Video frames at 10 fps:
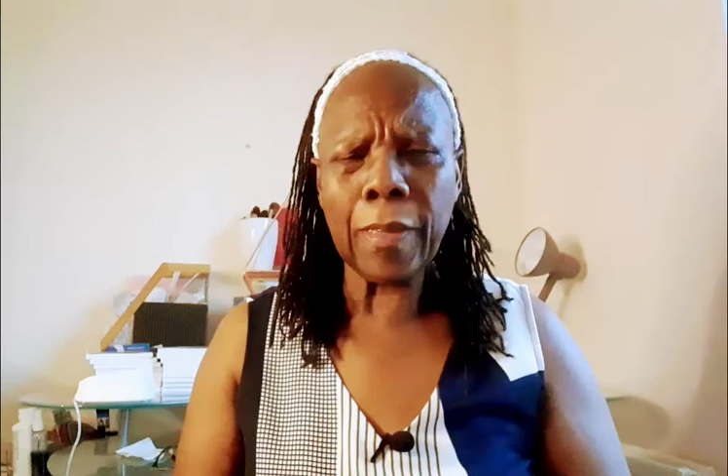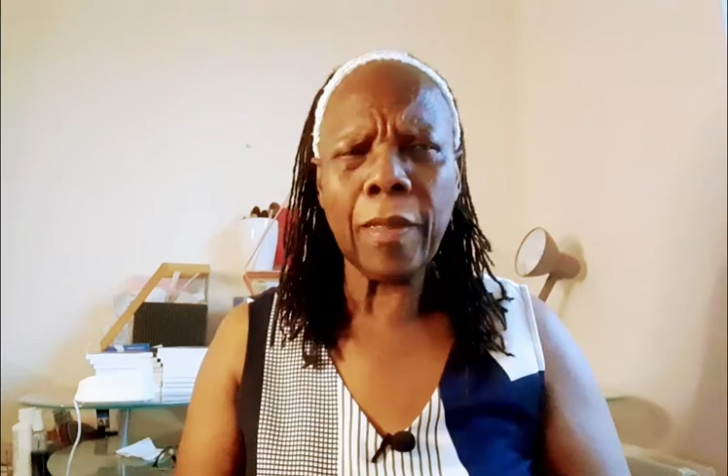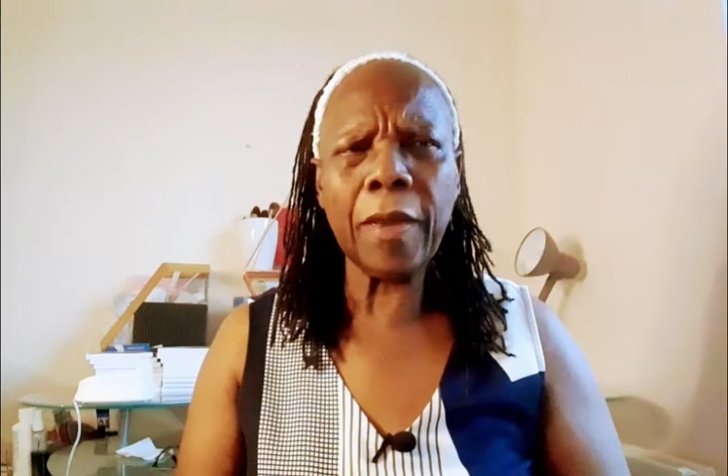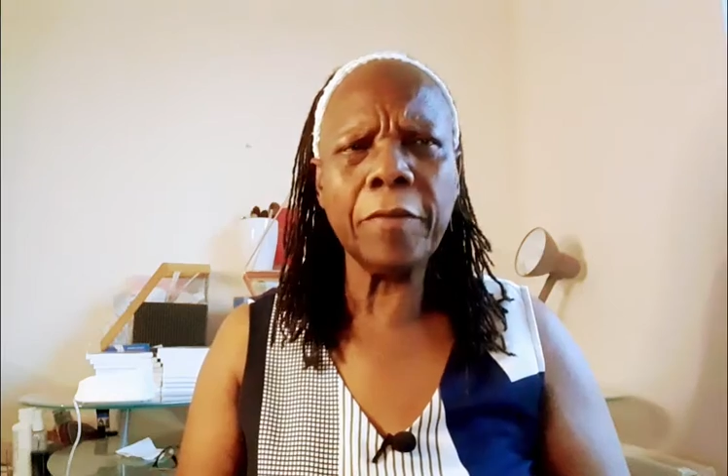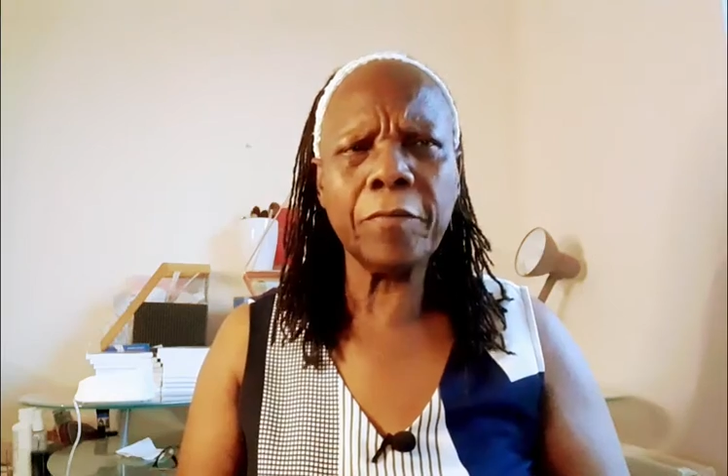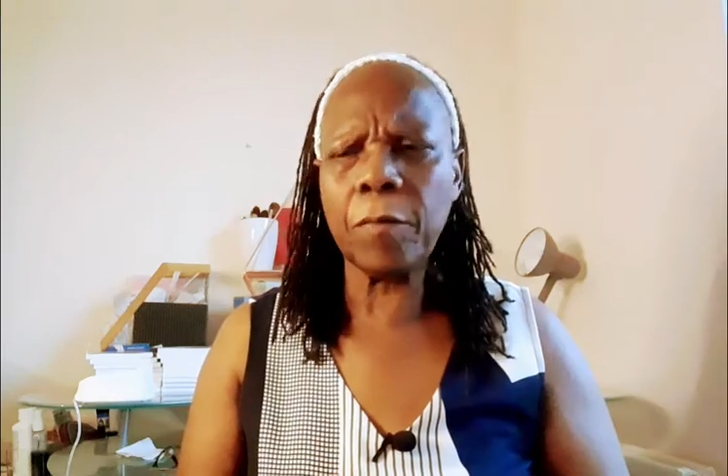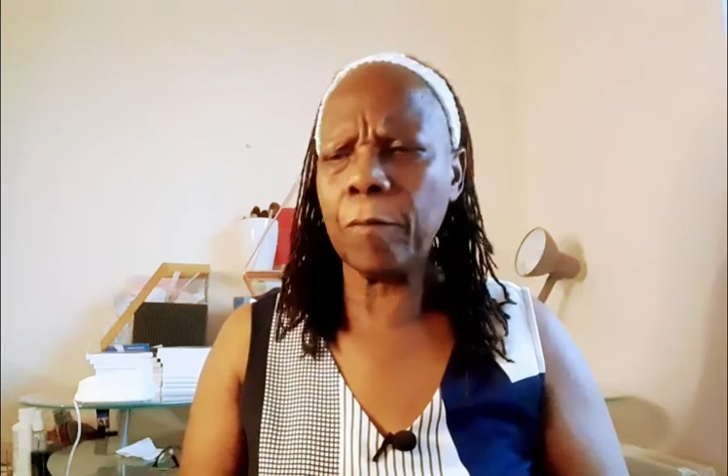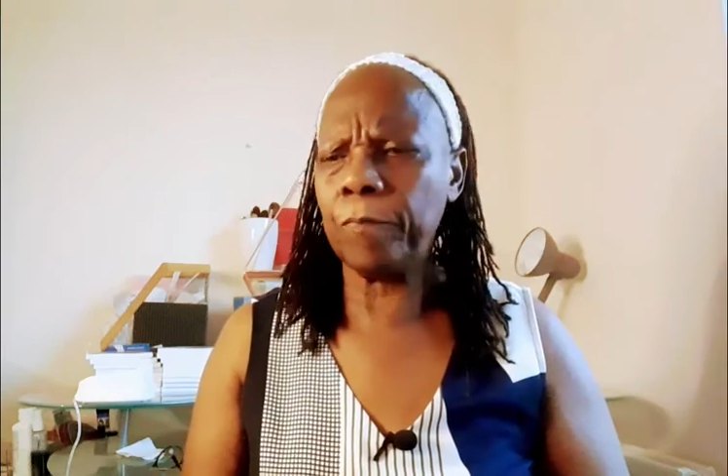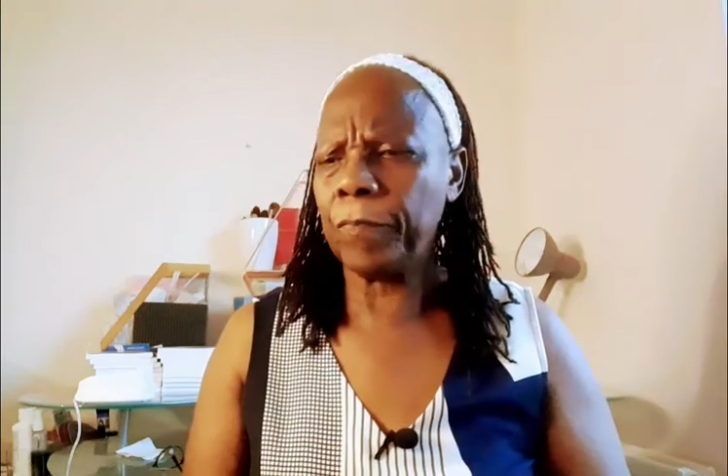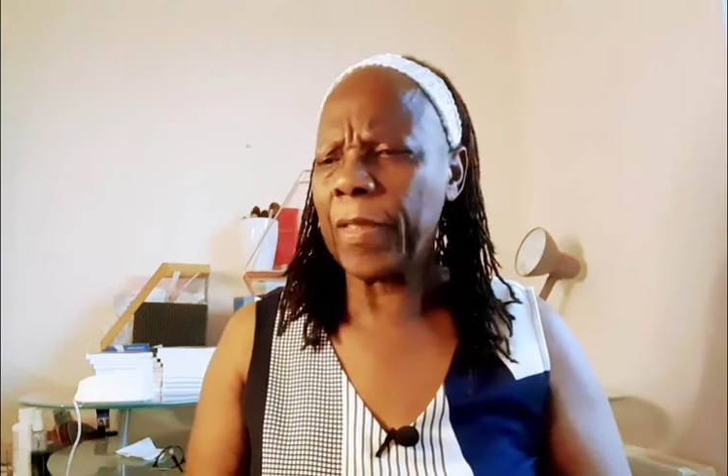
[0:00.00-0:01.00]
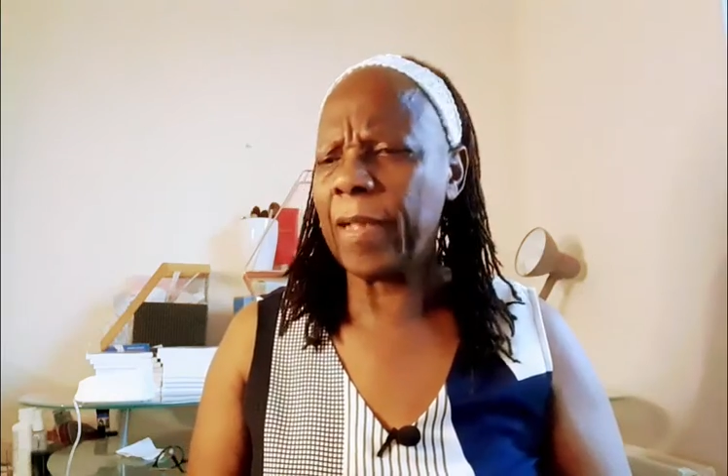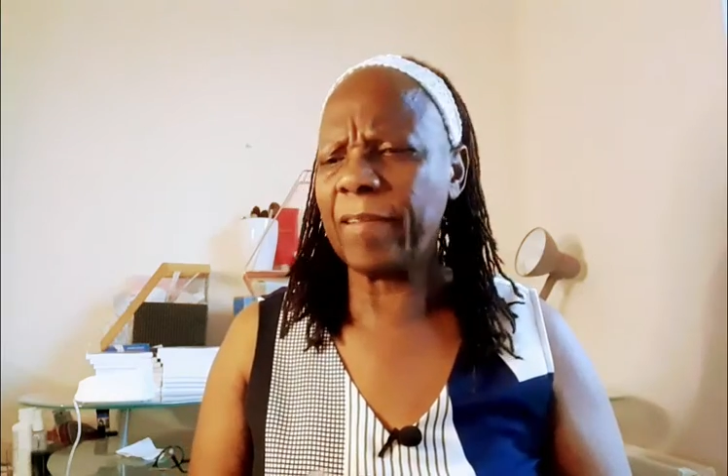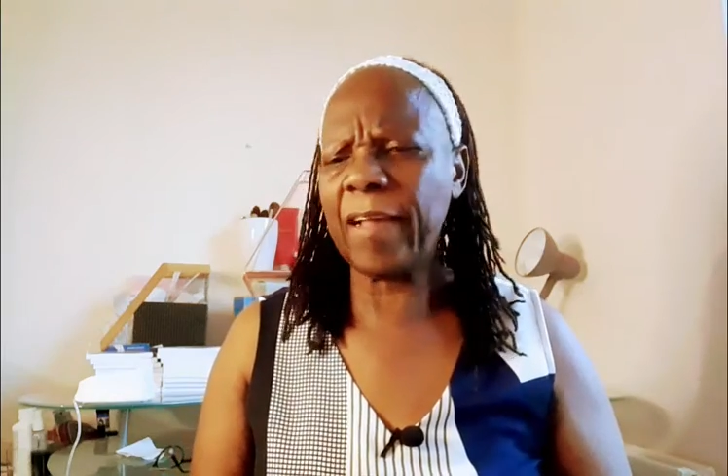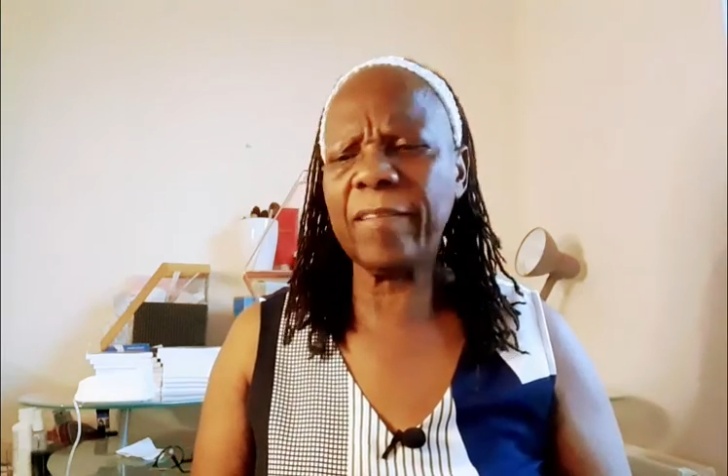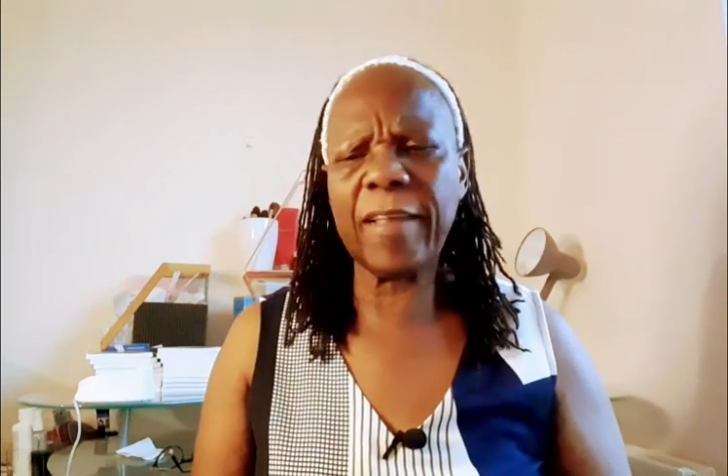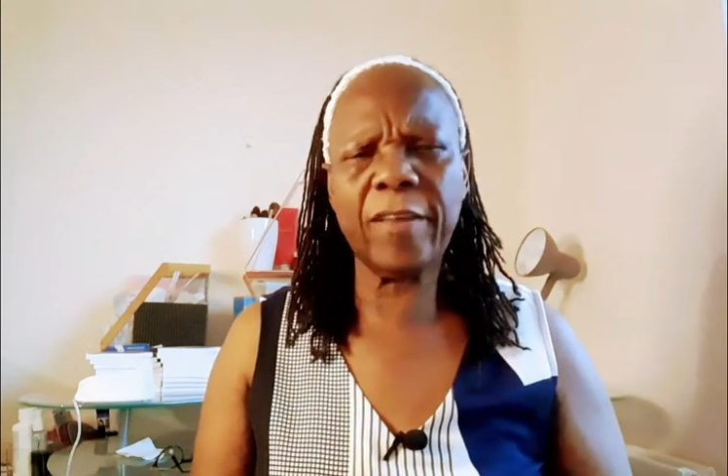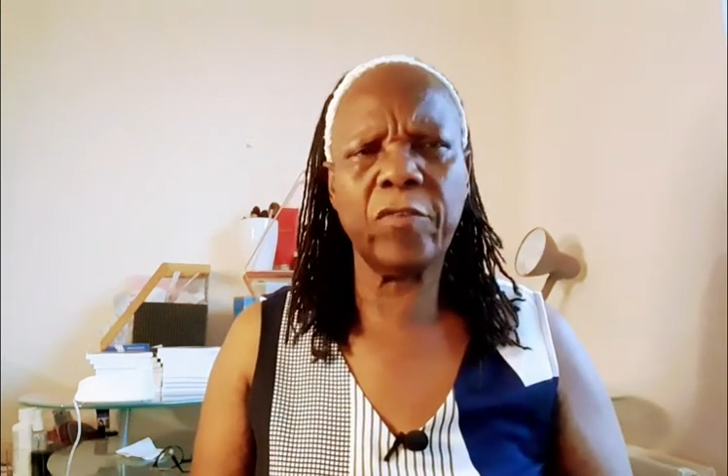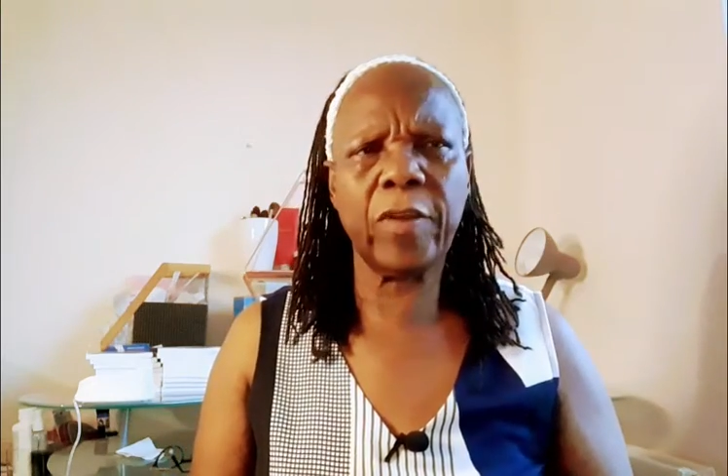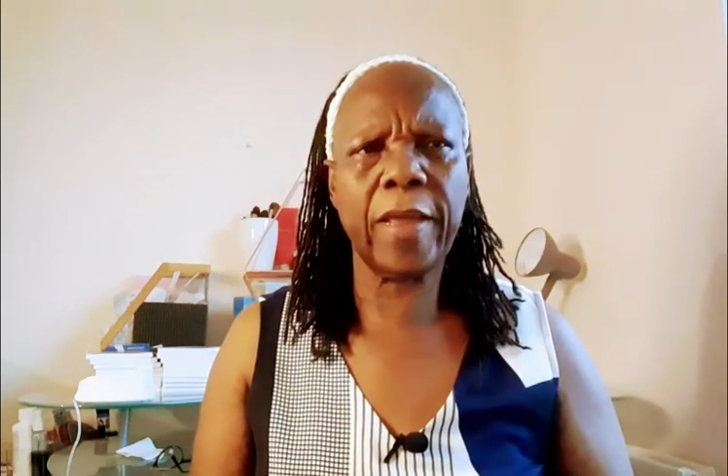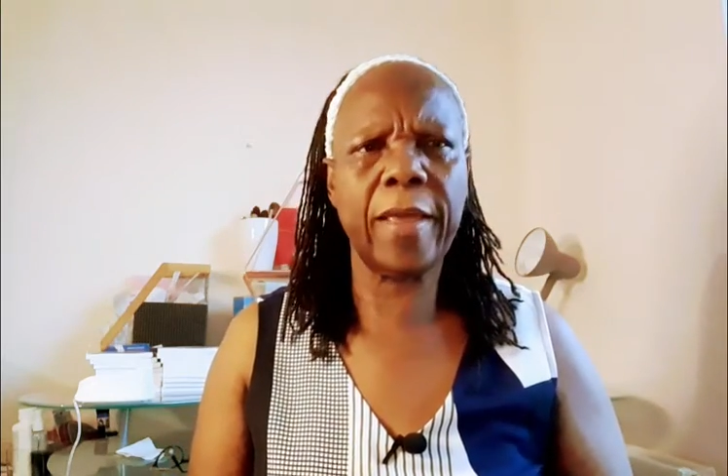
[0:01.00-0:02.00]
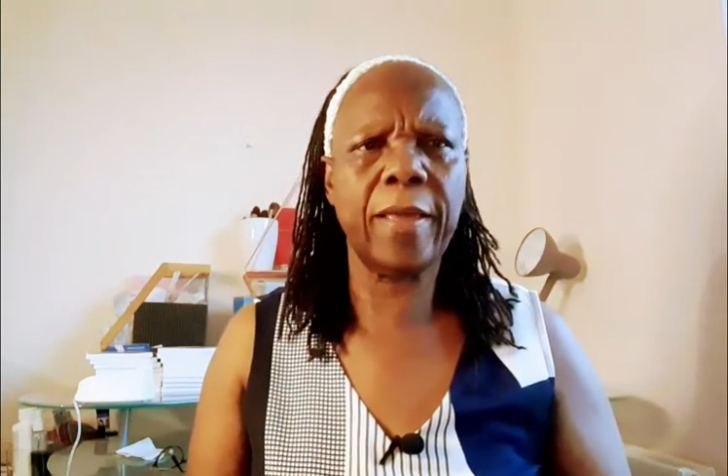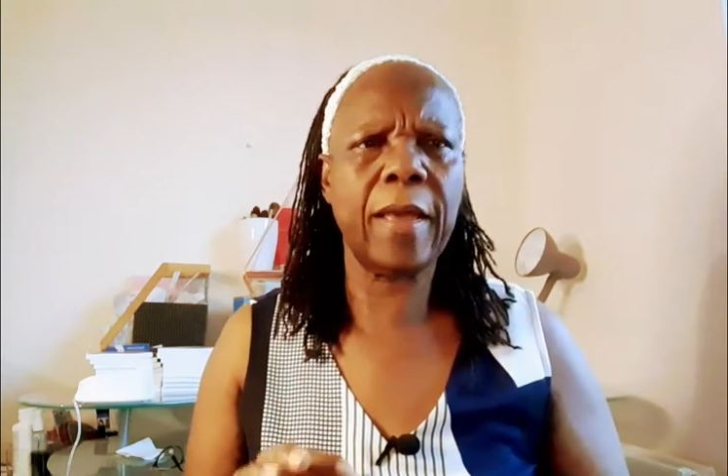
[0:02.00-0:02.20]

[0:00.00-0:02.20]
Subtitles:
And so, as I say today,